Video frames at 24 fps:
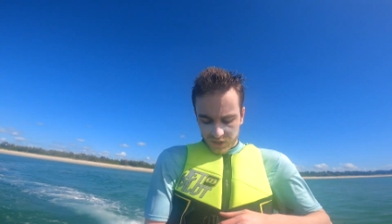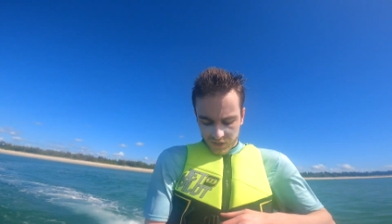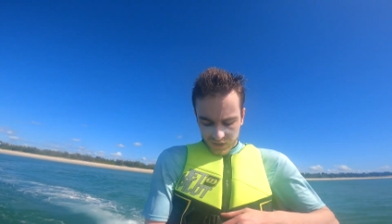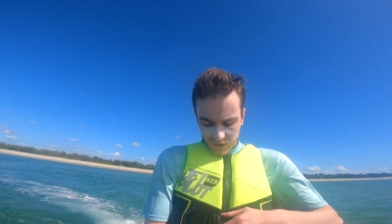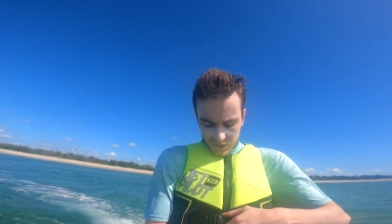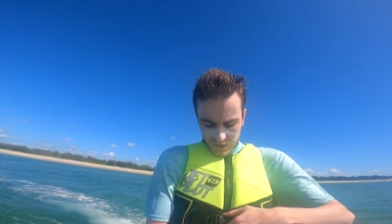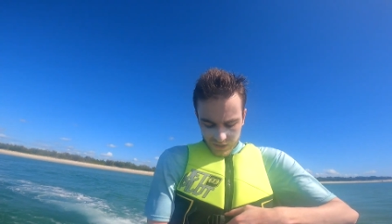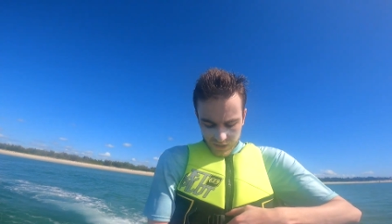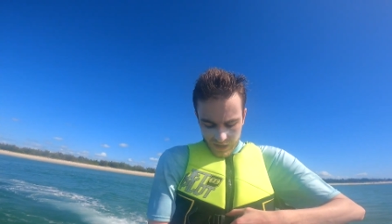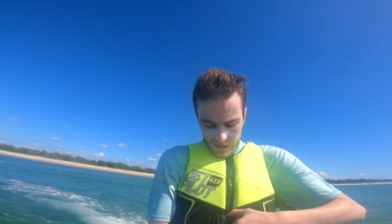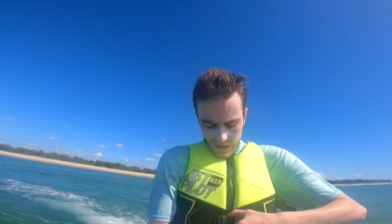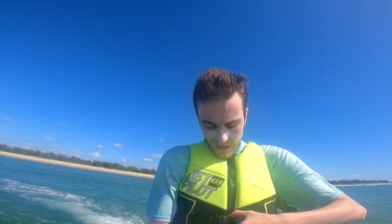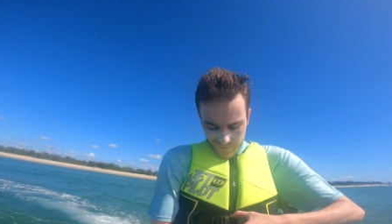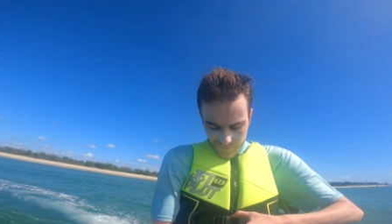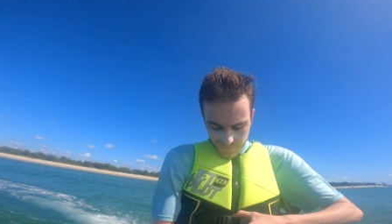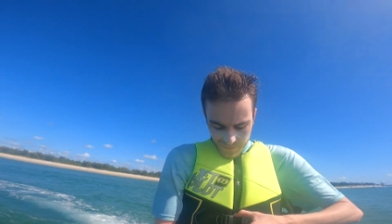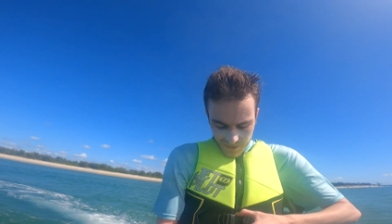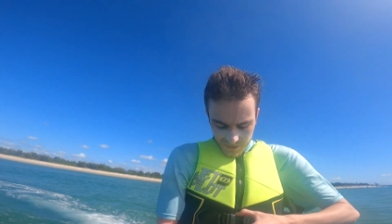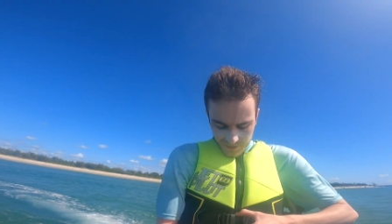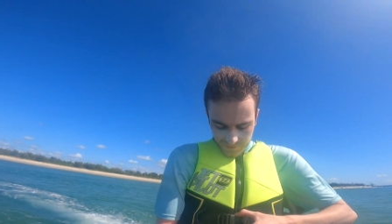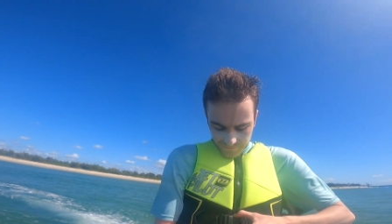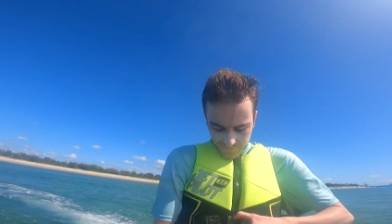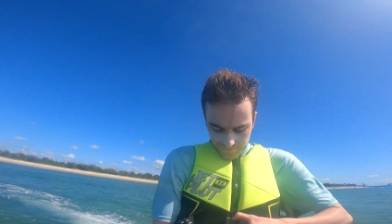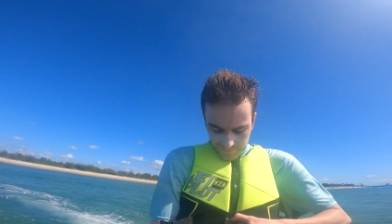I um, haven't
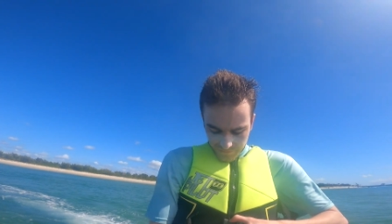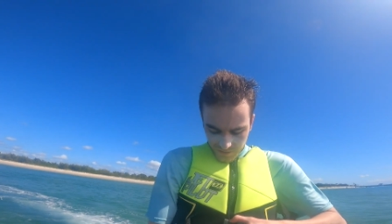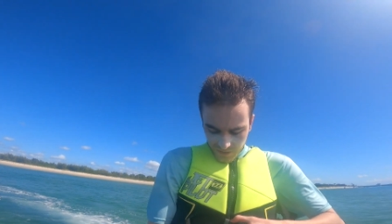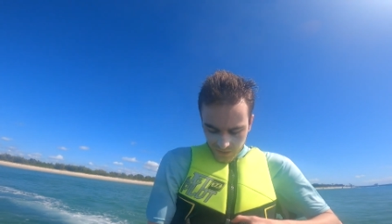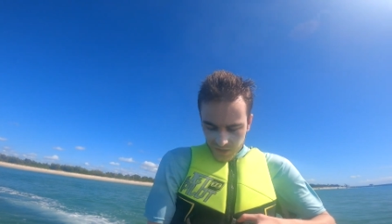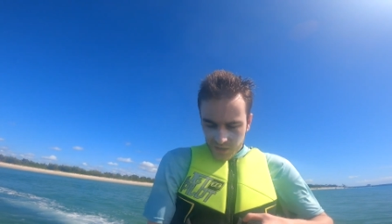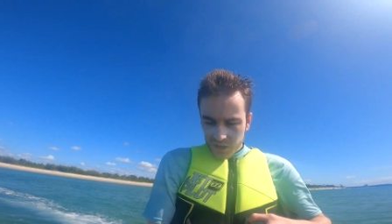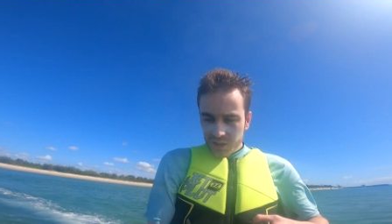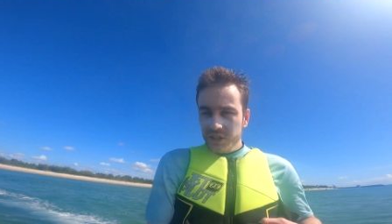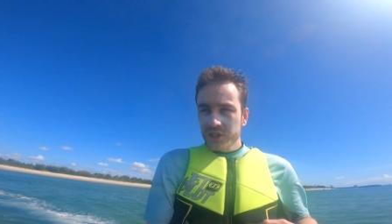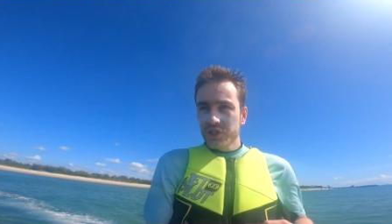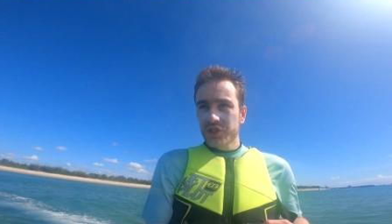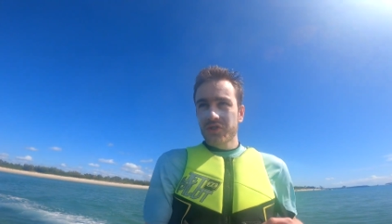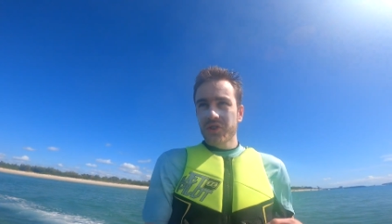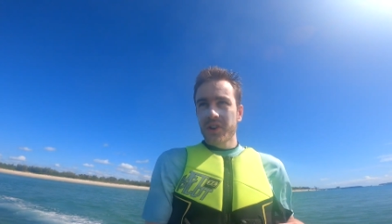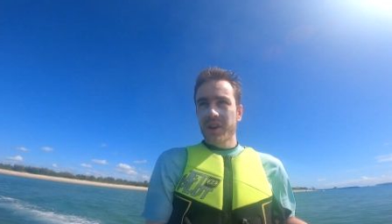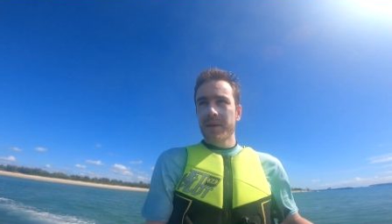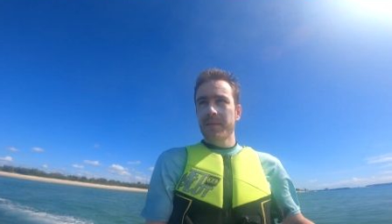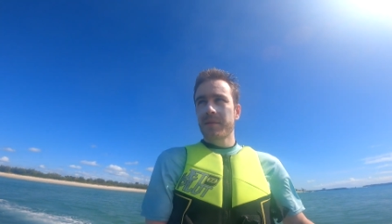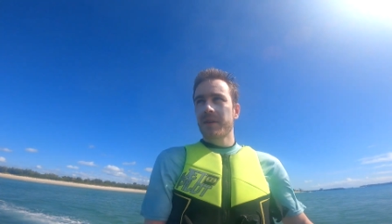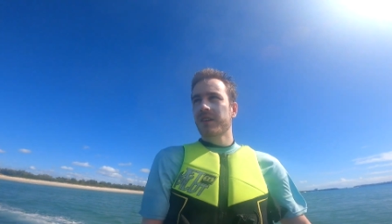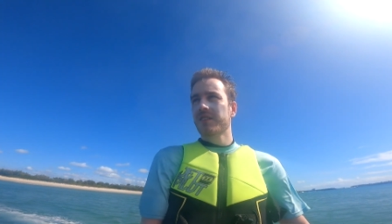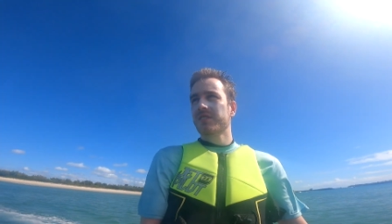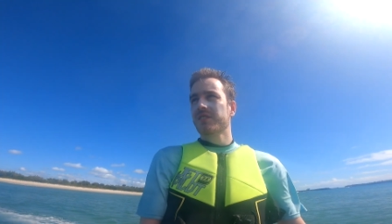been
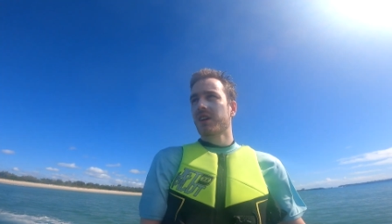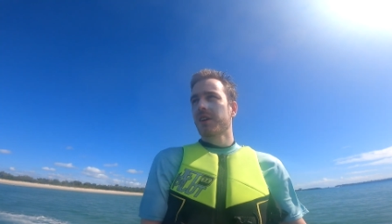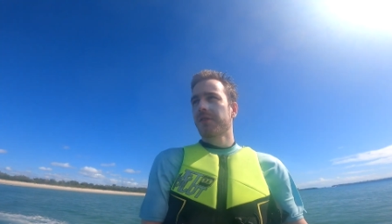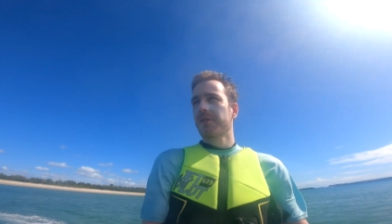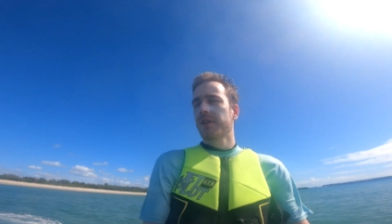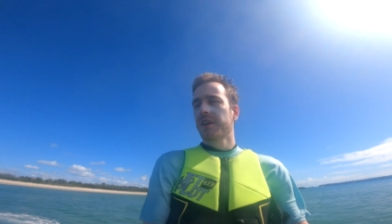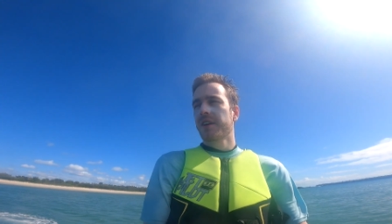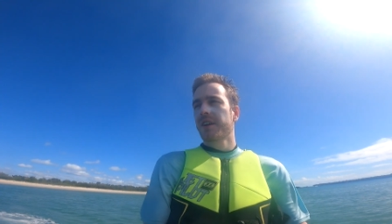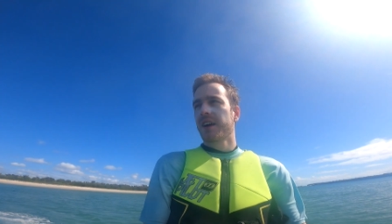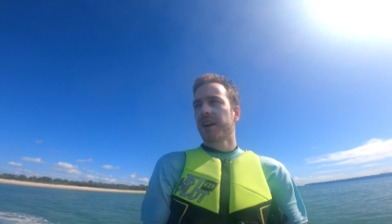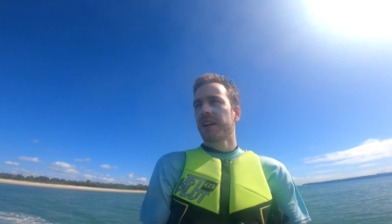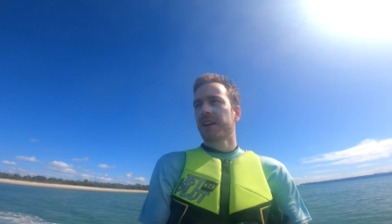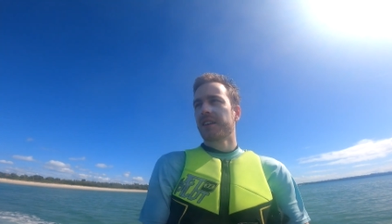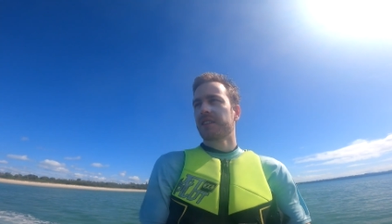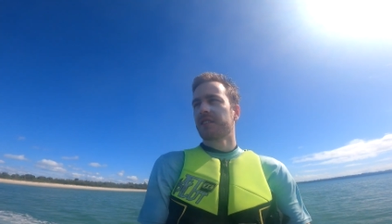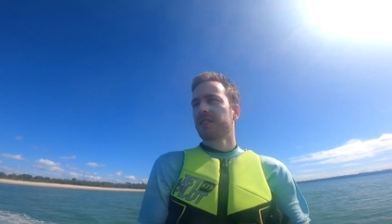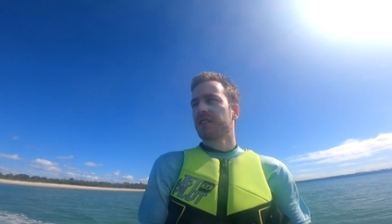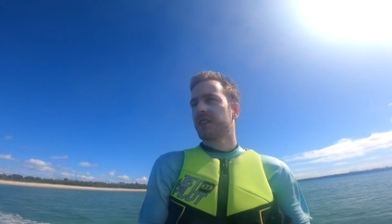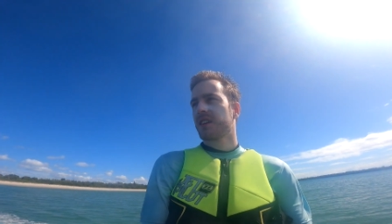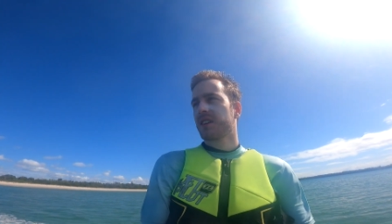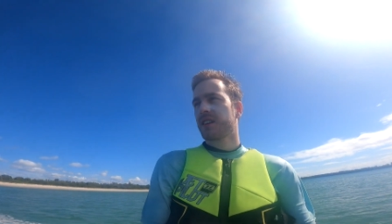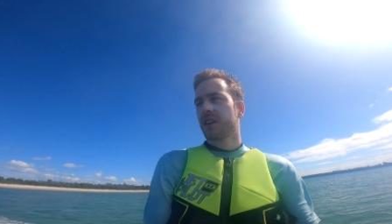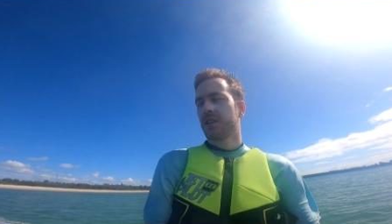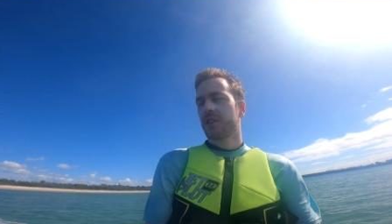streaming and stuff like that
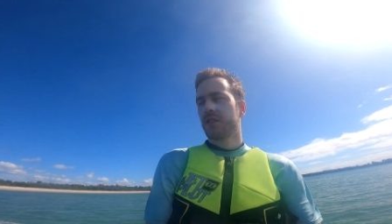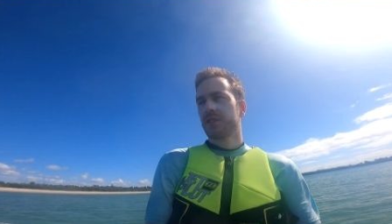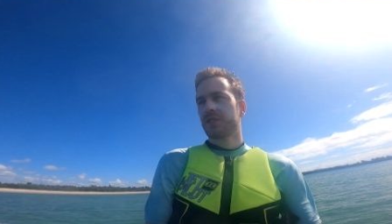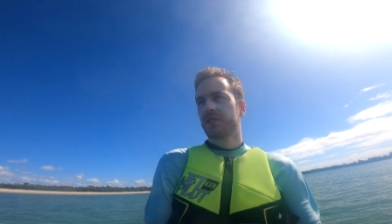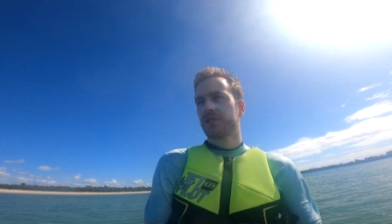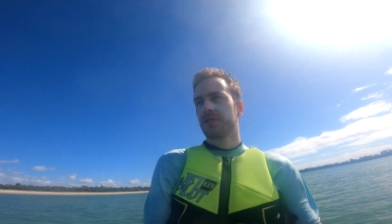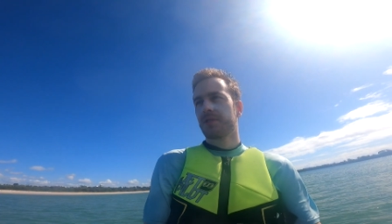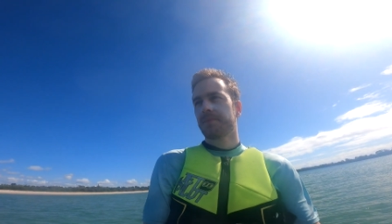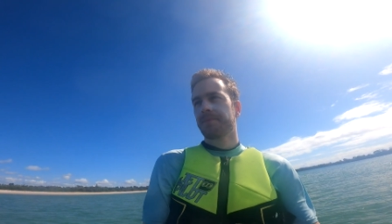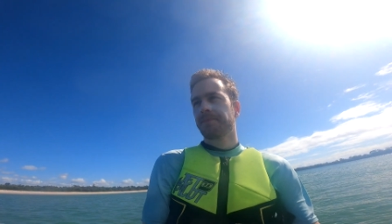like I used to.